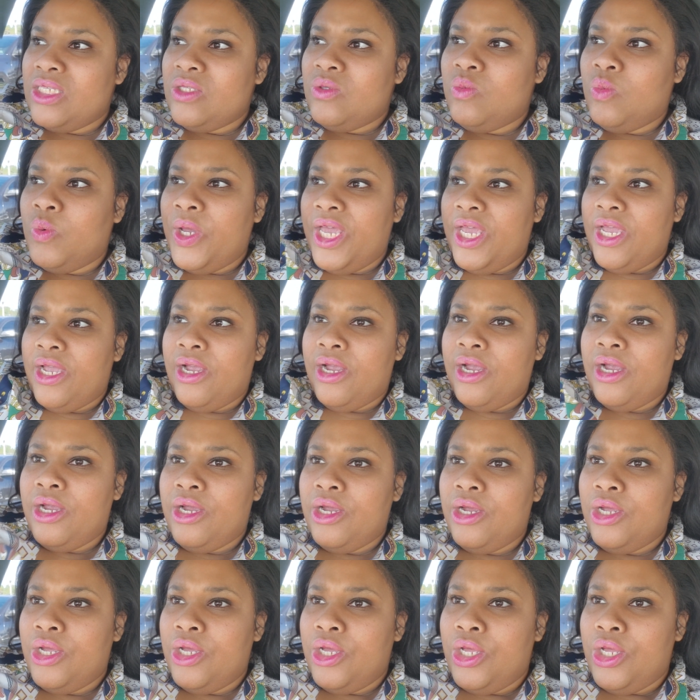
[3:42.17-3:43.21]

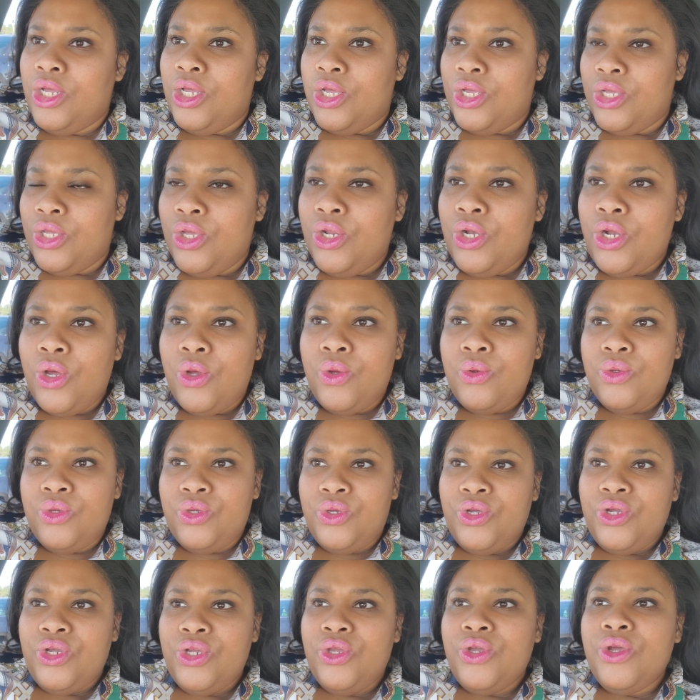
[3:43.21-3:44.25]
where
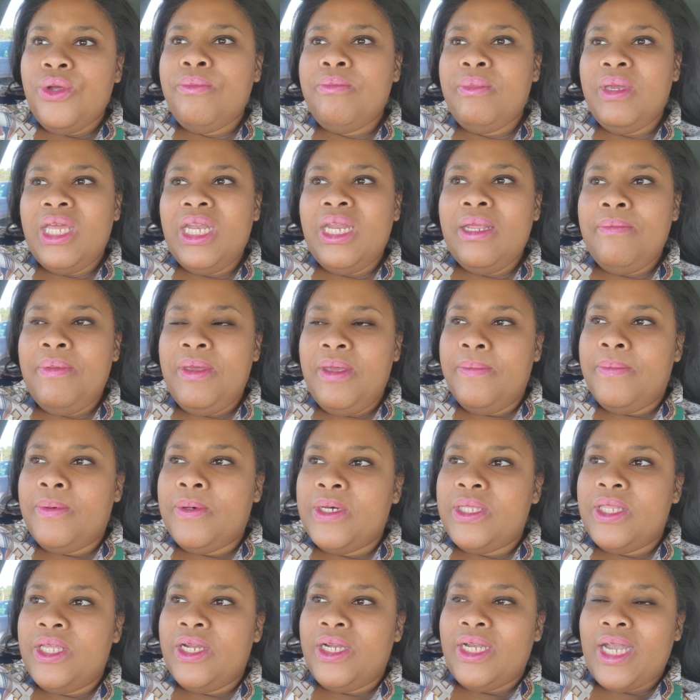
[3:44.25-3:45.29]
you're meeting
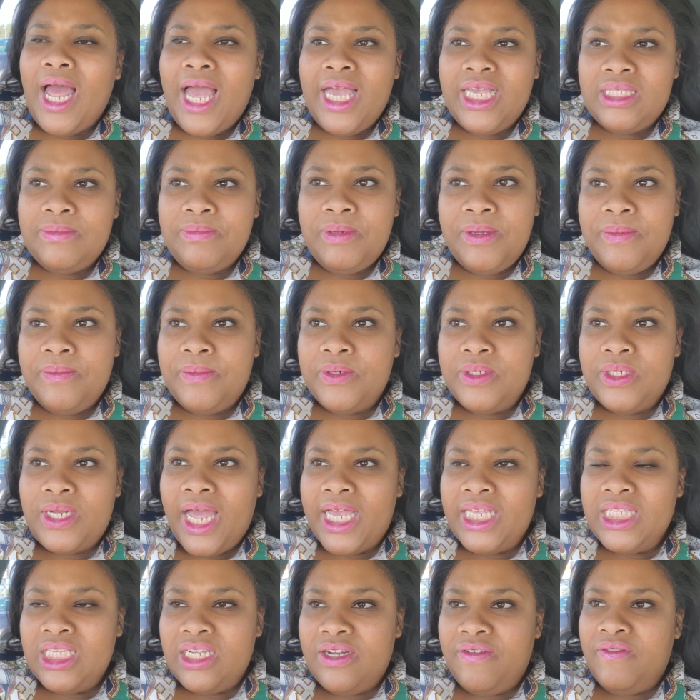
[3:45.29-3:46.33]
people, and they're nice people,
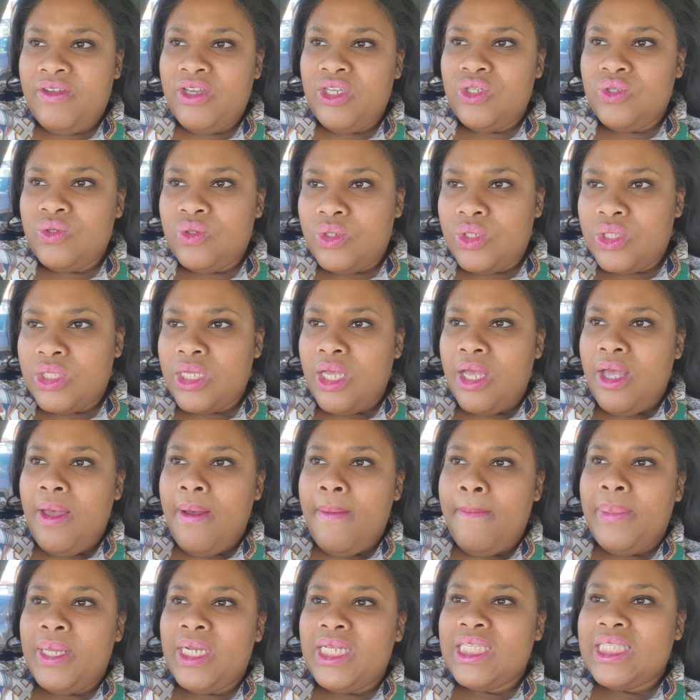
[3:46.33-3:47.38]
nice individuals,
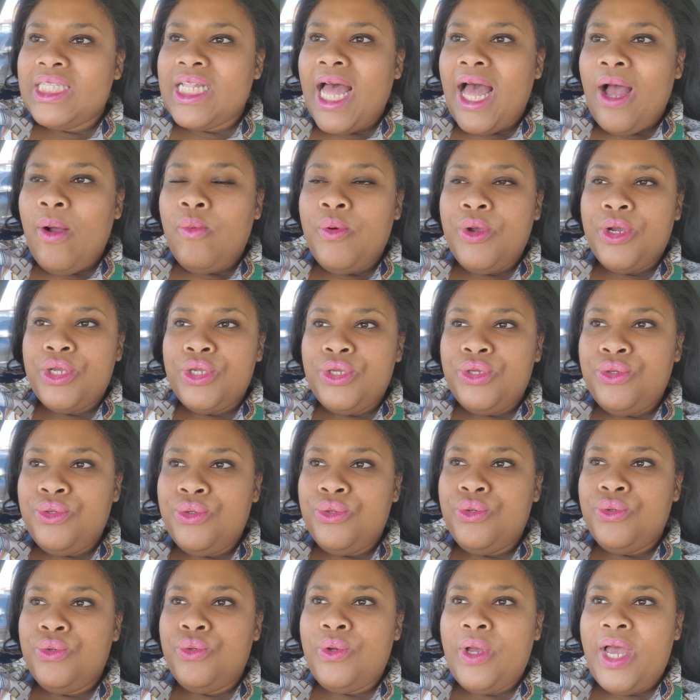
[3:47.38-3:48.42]
but it's not where
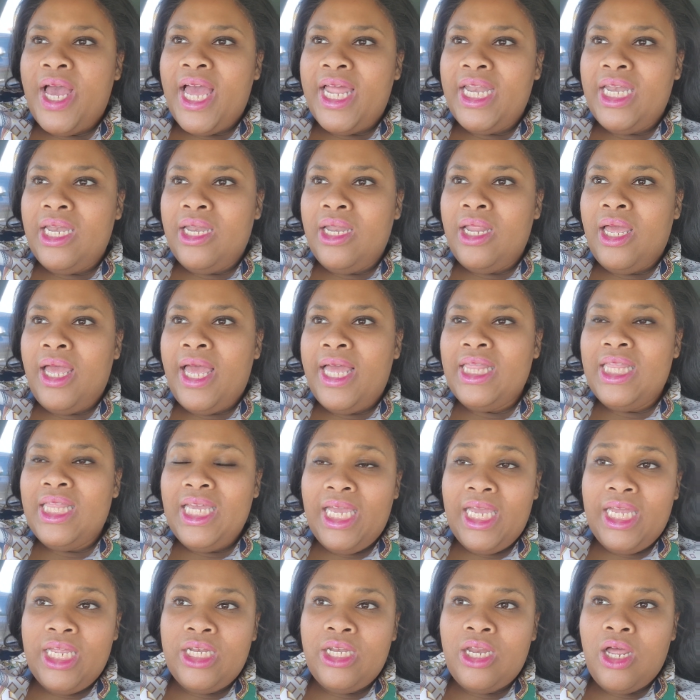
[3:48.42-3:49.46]
you at the
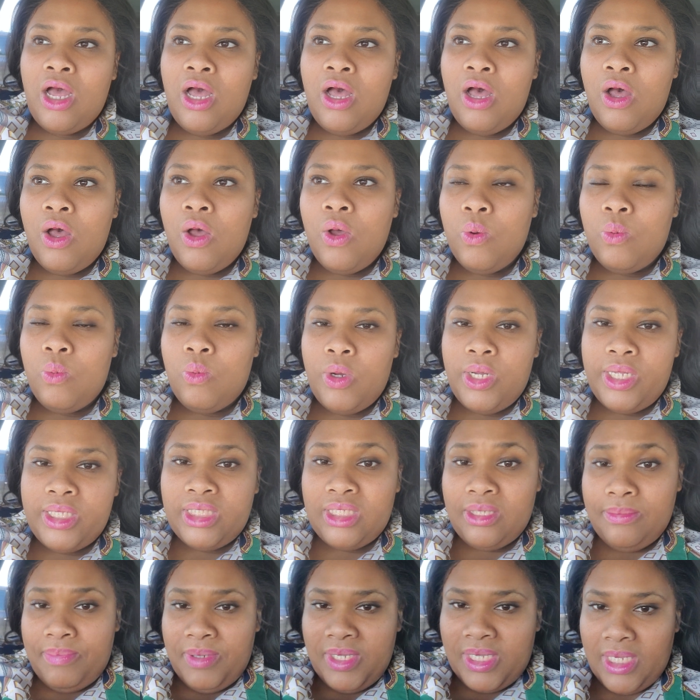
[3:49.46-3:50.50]
end all want
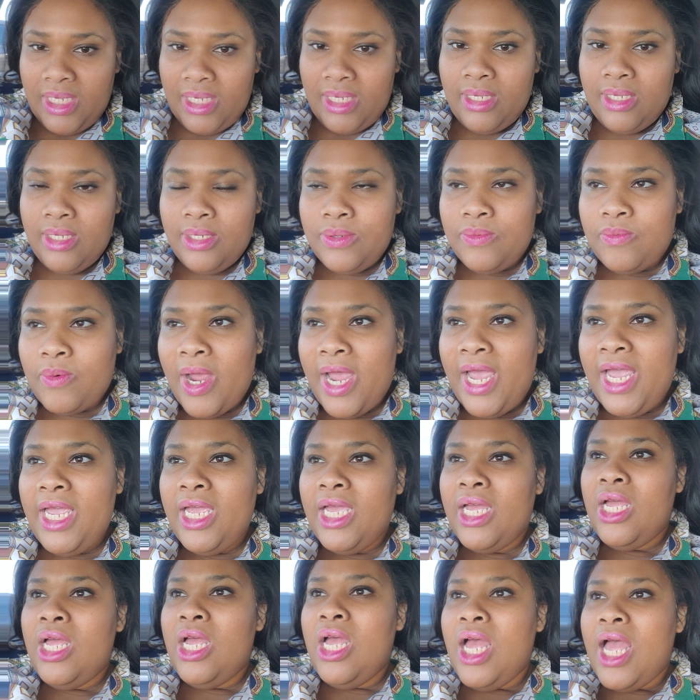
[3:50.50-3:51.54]
to be, right?
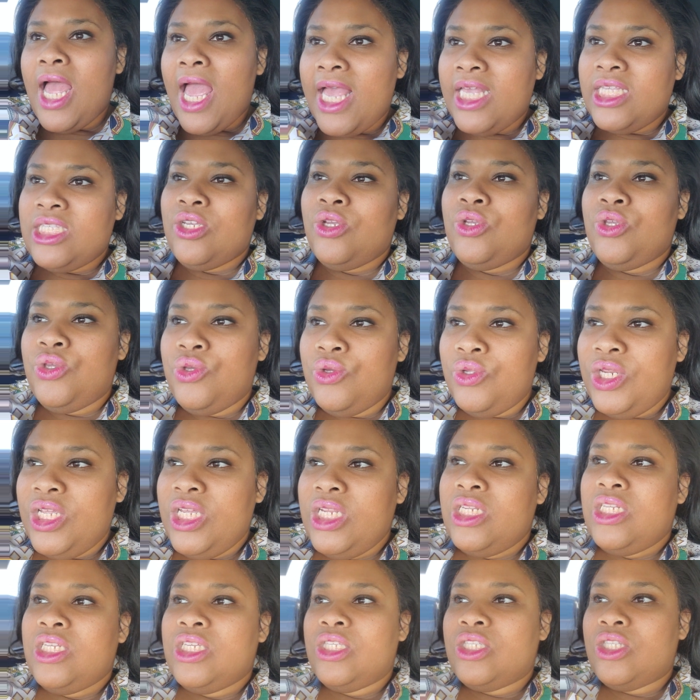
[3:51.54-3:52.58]
And so you
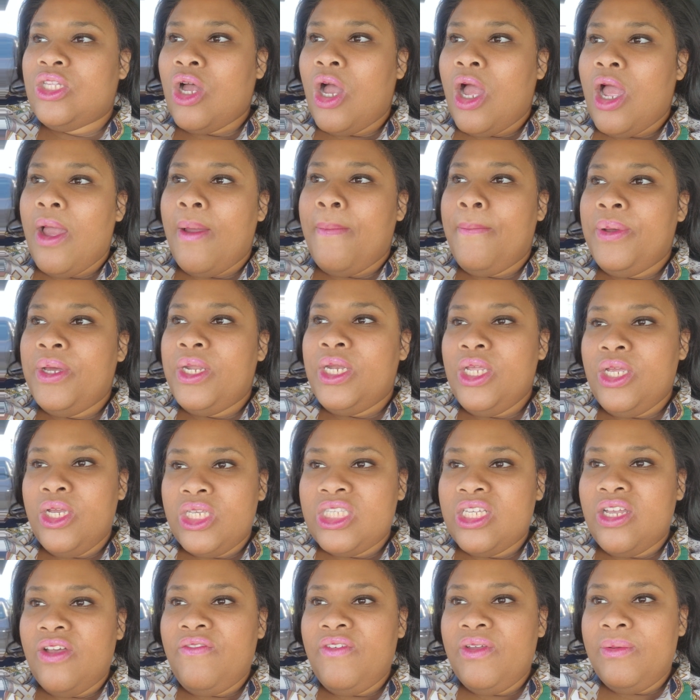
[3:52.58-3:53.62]
need to start putting
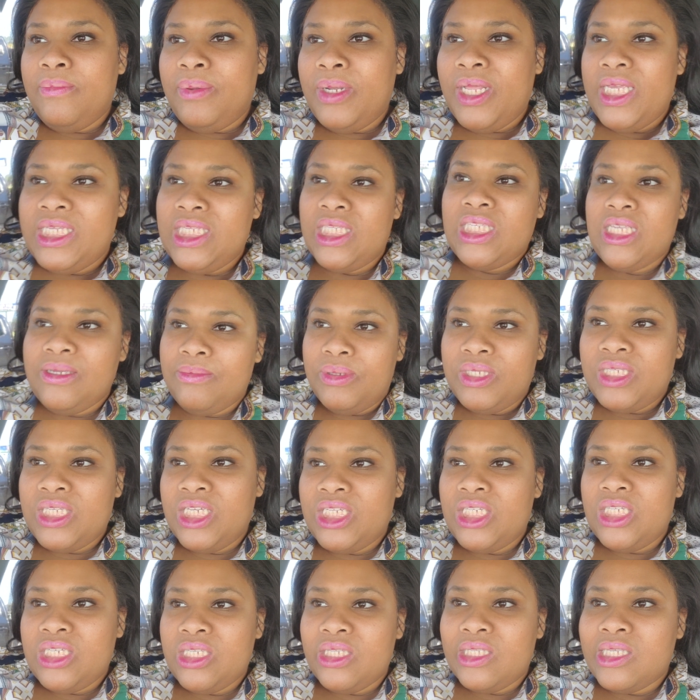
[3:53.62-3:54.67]
yourself in places and
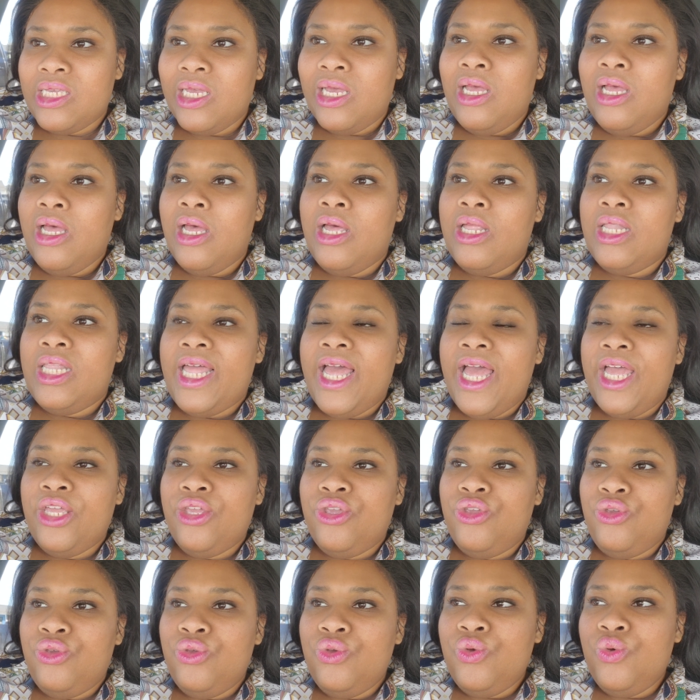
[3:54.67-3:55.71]
positions that
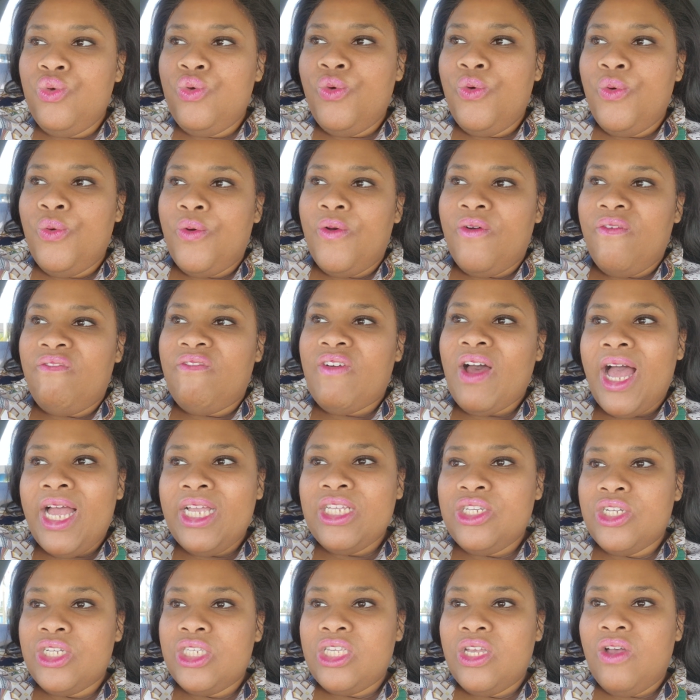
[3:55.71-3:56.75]
you
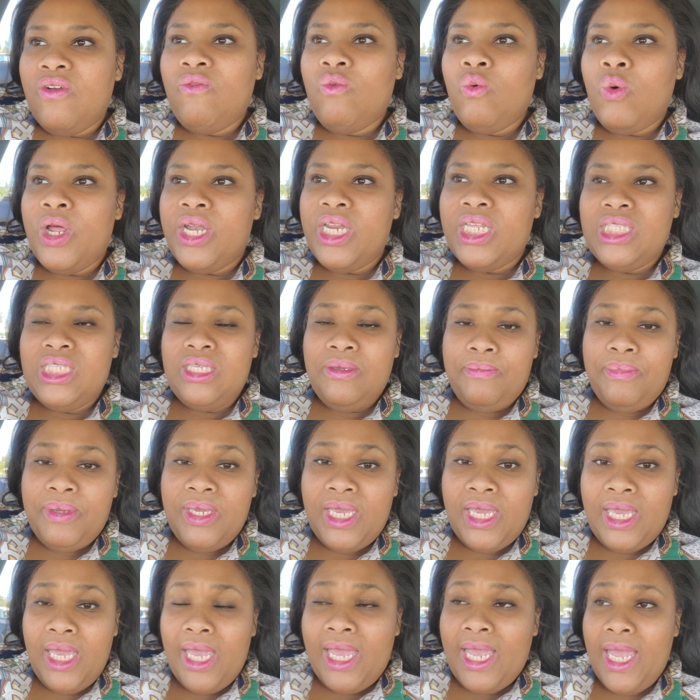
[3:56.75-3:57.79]
find yourself wanting to
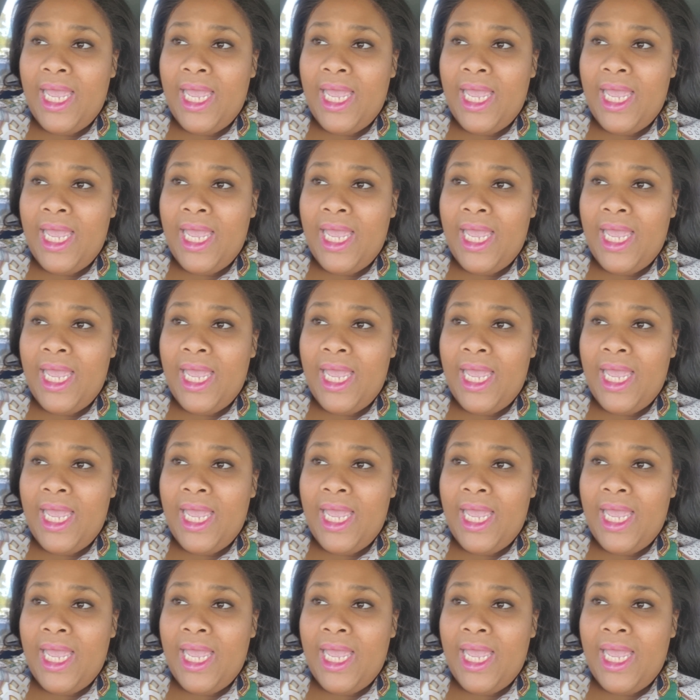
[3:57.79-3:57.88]
be